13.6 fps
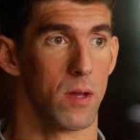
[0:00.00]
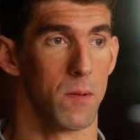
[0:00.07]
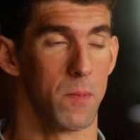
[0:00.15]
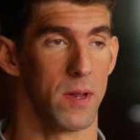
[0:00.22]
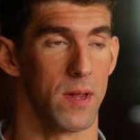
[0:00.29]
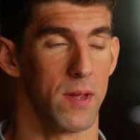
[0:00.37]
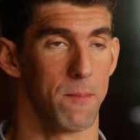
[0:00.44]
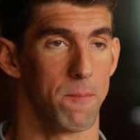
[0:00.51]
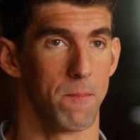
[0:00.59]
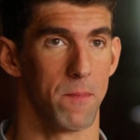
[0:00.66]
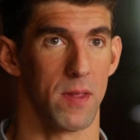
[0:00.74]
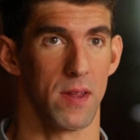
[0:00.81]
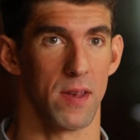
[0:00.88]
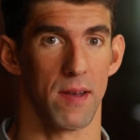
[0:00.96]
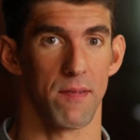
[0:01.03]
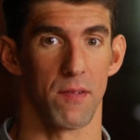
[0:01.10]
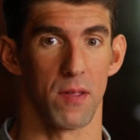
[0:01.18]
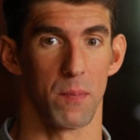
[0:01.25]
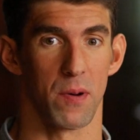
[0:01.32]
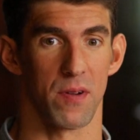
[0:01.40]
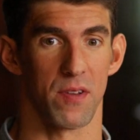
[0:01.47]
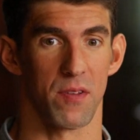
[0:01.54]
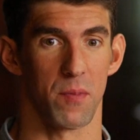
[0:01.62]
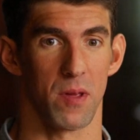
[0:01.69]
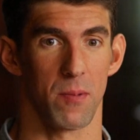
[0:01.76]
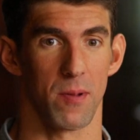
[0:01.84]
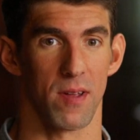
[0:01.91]
I mean, he, he definitely pushes
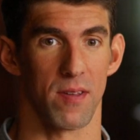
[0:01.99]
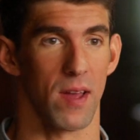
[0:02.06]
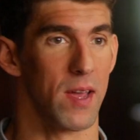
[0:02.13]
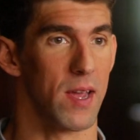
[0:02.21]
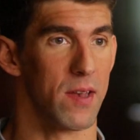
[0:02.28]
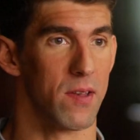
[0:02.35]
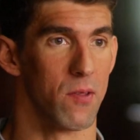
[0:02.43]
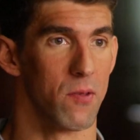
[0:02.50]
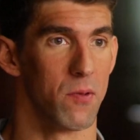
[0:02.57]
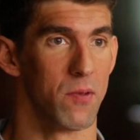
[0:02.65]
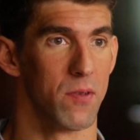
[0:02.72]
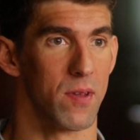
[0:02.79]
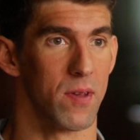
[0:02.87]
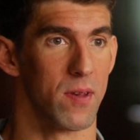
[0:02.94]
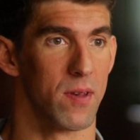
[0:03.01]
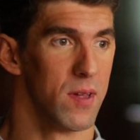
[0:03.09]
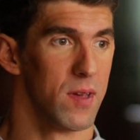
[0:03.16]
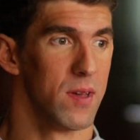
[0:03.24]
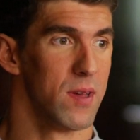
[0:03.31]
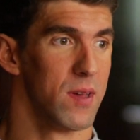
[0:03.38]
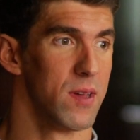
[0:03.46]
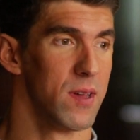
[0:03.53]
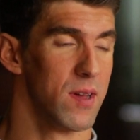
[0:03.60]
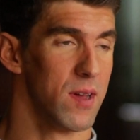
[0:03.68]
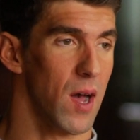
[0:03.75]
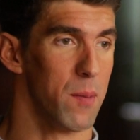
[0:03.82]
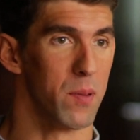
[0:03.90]
me because I hate to lose, and
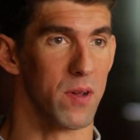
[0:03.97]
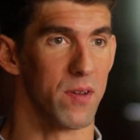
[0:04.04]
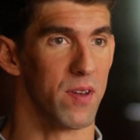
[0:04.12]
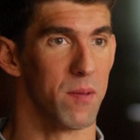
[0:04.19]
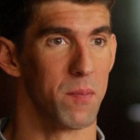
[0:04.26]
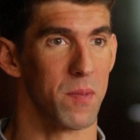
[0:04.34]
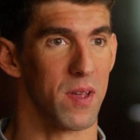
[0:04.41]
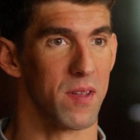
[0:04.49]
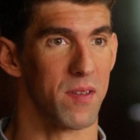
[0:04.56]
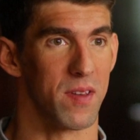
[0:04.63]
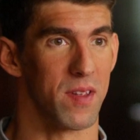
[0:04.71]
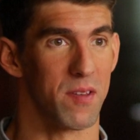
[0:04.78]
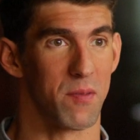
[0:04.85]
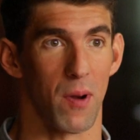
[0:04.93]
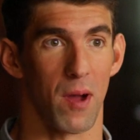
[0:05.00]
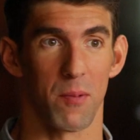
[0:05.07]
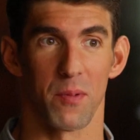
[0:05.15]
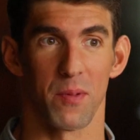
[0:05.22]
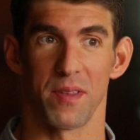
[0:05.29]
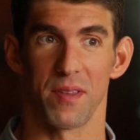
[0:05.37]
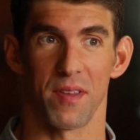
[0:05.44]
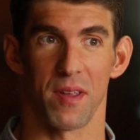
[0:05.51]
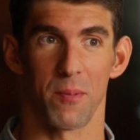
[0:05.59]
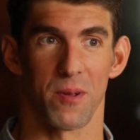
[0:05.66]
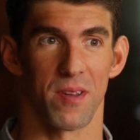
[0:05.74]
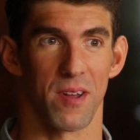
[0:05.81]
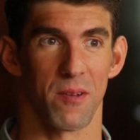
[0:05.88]
I push him because he's probably the same
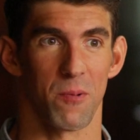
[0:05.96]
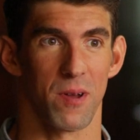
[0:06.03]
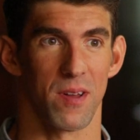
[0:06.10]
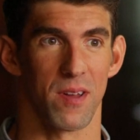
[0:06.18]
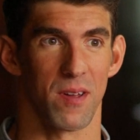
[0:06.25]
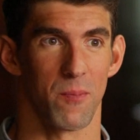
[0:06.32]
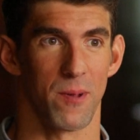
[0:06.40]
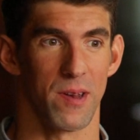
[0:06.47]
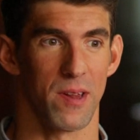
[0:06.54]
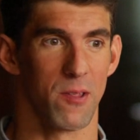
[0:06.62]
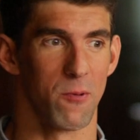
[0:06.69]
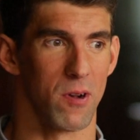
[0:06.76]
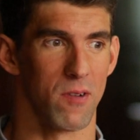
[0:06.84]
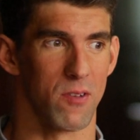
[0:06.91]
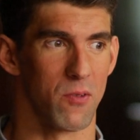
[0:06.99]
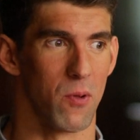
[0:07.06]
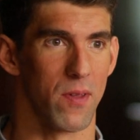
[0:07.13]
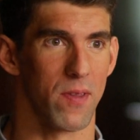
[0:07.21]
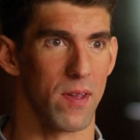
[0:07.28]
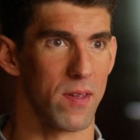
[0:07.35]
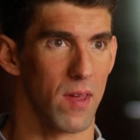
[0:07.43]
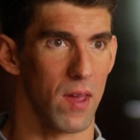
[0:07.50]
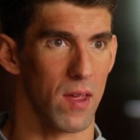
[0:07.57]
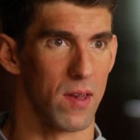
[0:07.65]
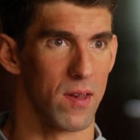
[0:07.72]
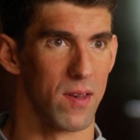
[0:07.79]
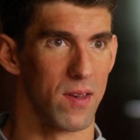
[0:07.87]
exact way. I mean, neither one of us want to take
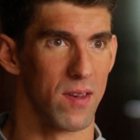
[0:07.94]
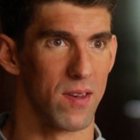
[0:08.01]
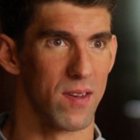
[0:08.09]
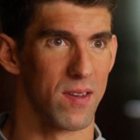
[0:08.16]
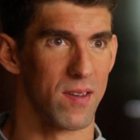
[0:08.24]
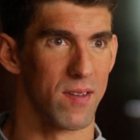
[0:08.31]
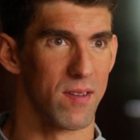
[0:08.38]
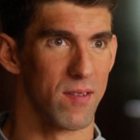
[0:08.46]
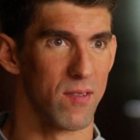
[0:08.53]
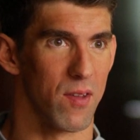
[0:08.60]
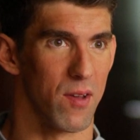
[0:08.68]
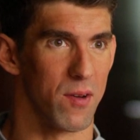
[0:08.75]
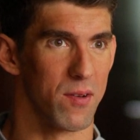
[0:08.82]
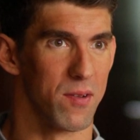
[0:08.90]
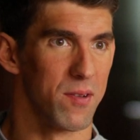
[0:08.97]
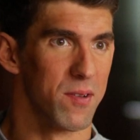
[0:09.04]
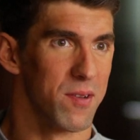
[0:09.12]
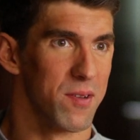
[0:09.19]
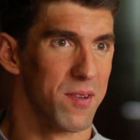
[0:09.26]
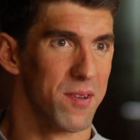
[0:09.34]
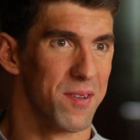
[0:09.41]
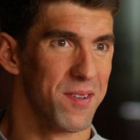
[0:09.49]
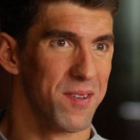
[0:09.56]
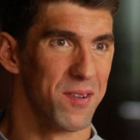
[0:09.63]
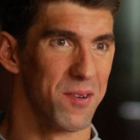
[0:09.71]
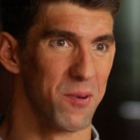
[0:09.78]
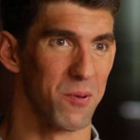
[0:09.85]
second. So
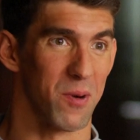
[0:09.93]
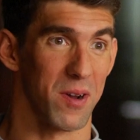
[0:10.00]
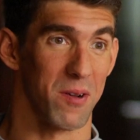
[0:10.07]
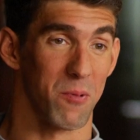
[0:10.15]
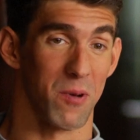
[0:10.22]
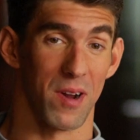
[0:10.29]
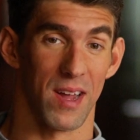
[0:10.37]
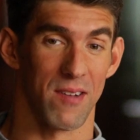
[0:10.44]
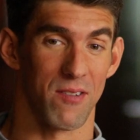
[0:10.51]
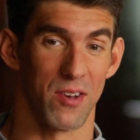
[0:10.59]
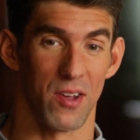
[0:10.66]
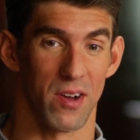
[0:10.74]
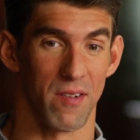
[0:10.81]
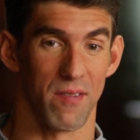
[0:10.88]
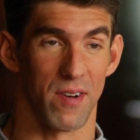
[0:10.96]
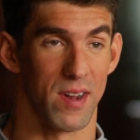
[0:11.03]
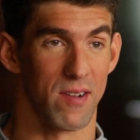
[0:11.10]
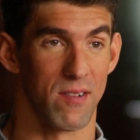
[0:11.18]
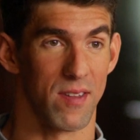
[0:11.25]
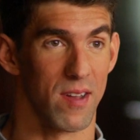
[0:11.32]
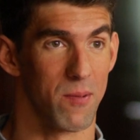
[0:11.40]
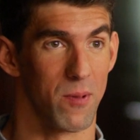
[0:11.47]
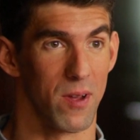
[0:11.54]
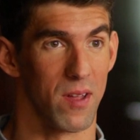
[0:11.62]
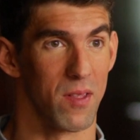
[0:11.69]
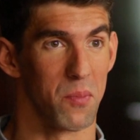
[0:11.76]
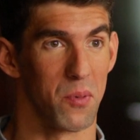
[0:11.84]
we're going we're gonna have a dogfight every time we
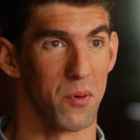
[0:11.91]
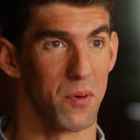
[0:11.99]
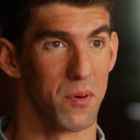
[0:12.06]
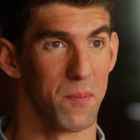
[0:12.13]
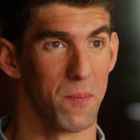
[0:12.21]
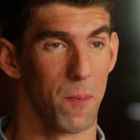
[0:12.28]
get in the pool.